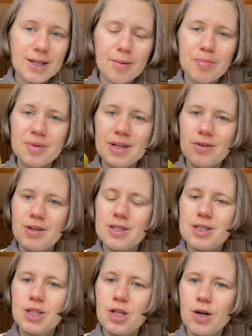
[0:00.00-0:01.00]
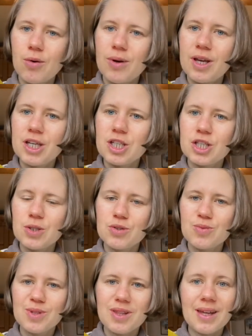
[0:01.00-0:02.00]
it up, there is no
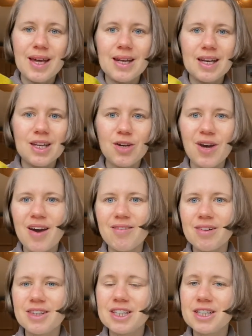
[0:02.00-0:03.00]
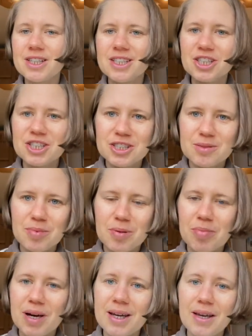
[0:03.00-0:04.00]
issues with that, and you have a delicious
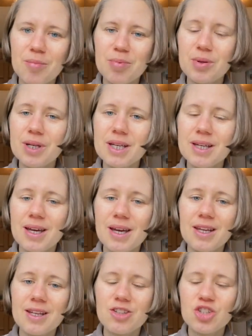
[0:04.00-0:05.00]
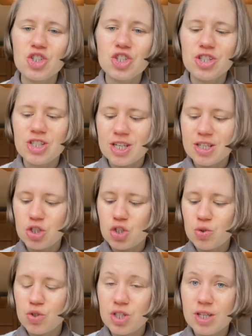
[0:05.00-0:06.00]
papaya pudding, and it's just as
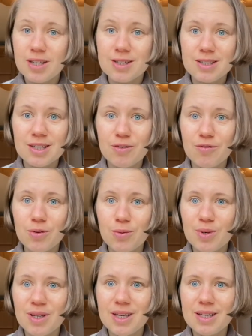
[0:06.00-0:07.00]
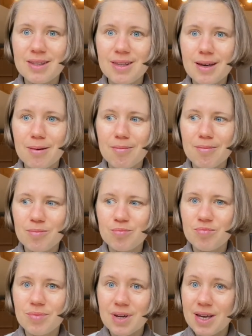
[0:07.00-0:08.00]
juicy as if you would eat them
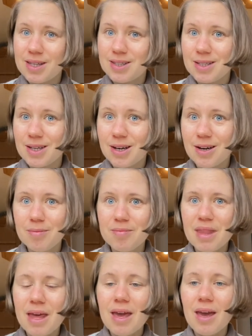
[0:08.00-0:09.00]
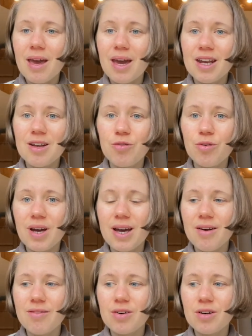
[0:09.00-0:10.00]
as they are. And if you
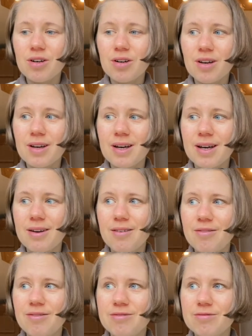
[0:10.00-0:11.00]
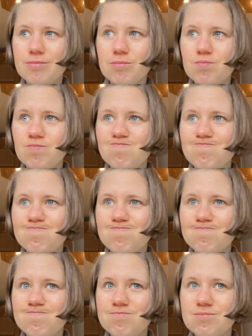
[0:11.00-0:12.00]
have a kind of
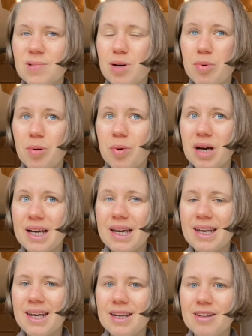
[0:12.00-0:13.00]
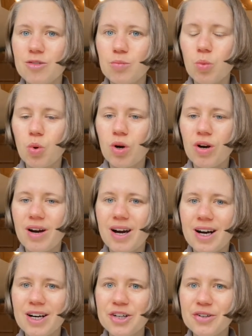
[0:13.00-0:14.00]
a papaya that is more
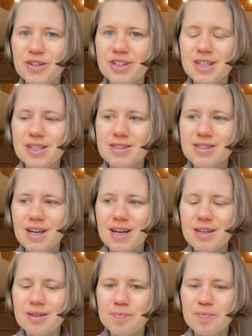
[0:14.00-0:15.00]
hard on the inside